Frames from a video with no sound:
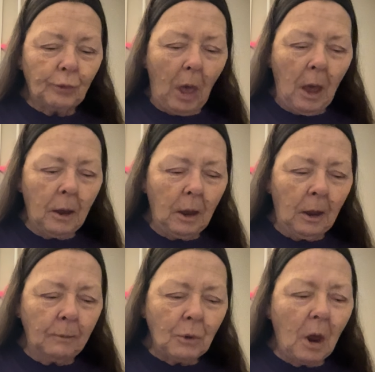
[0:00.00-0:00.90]

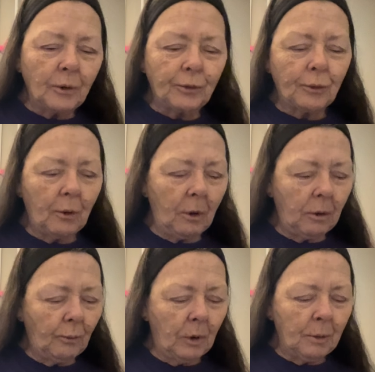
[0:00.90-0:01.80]
I'm not sure.
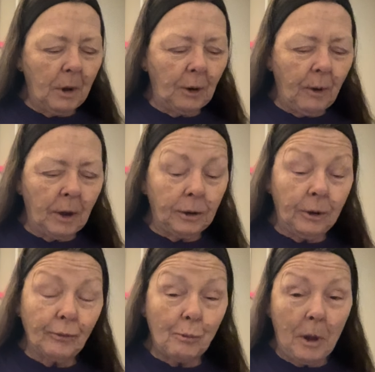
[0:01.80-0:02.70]
One of my
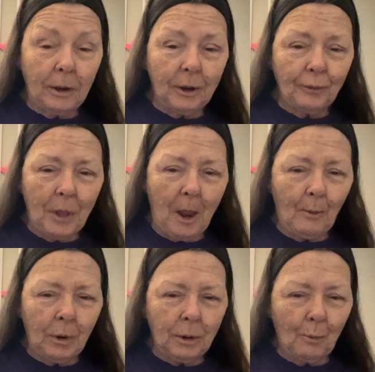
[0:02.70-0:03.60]
grandkids might get that
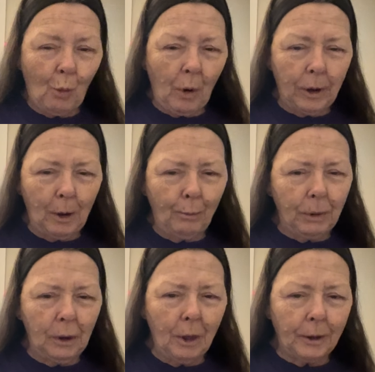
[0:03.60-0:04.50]
one, and boy, he'll be
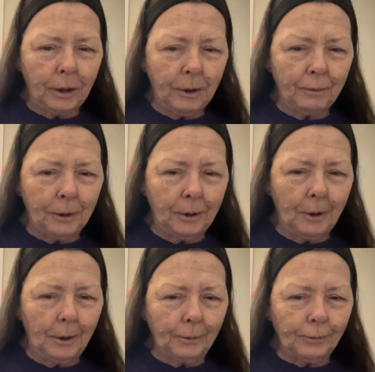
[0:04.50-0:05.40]
lucky if he
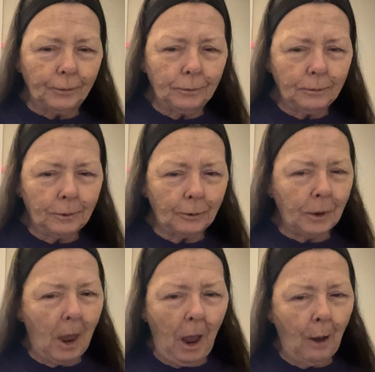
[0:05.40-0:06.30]
does, because
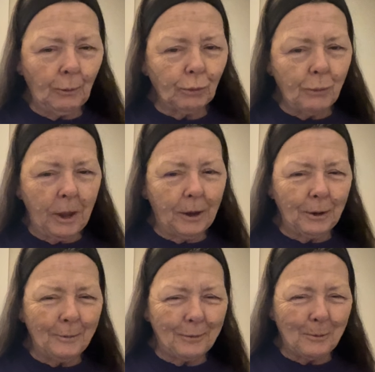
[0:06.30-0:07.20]
I was making
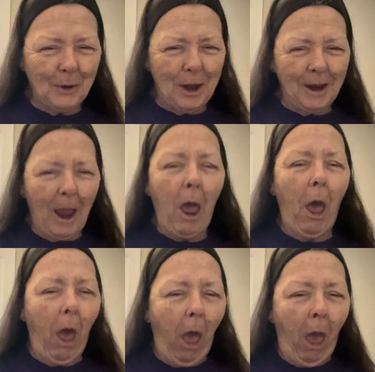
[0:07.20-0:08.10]
it for me.
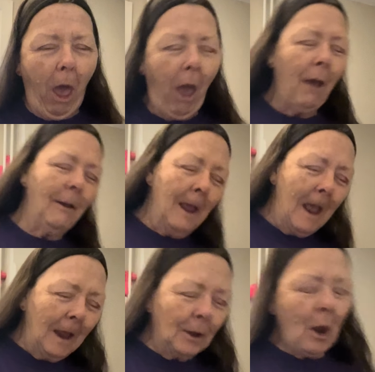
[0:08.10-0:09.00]

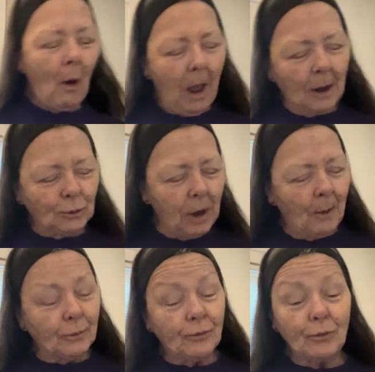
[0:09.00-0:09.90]
No, actually, I
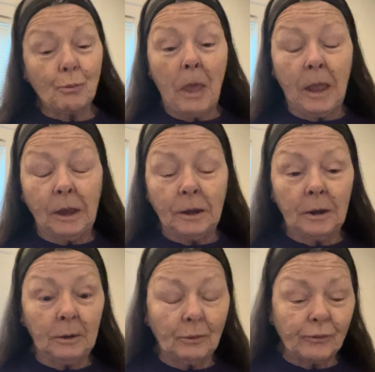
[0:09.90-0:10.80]
was just making it,
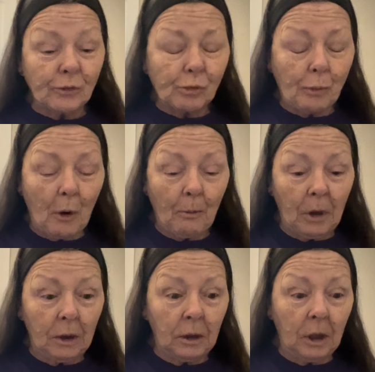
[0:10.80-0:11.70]
and it was
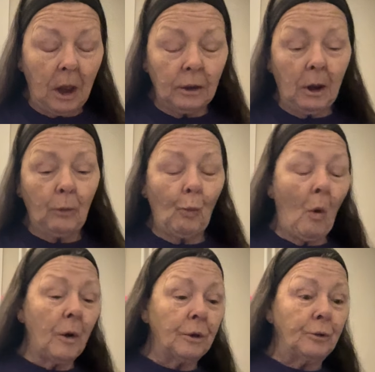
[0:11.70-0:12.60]
experimenting, and I
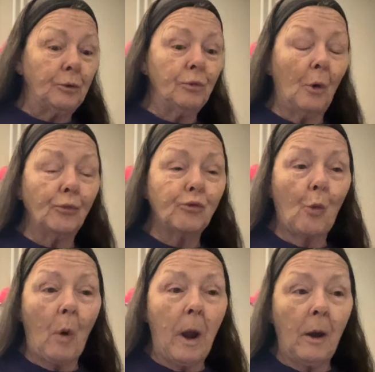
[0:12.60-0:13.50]
wanted to do those
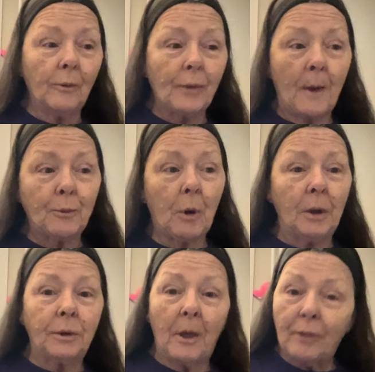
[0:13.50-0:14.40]
squares after I'd
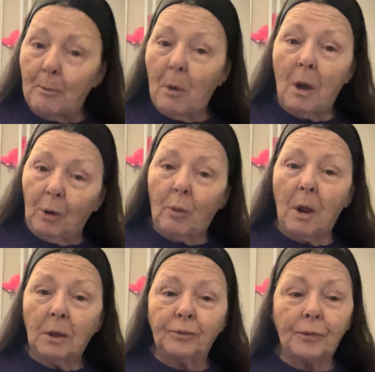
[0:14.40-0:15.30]
done the mug
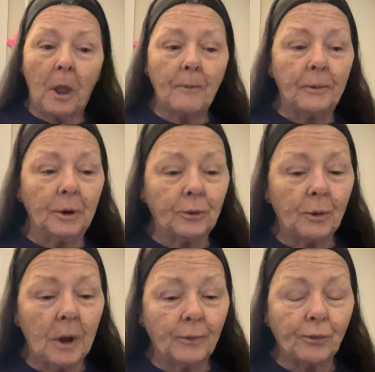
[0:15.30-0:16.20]
rug stuff, and it
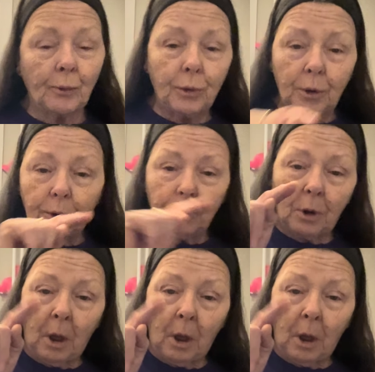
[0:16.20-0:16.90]
turned out so good.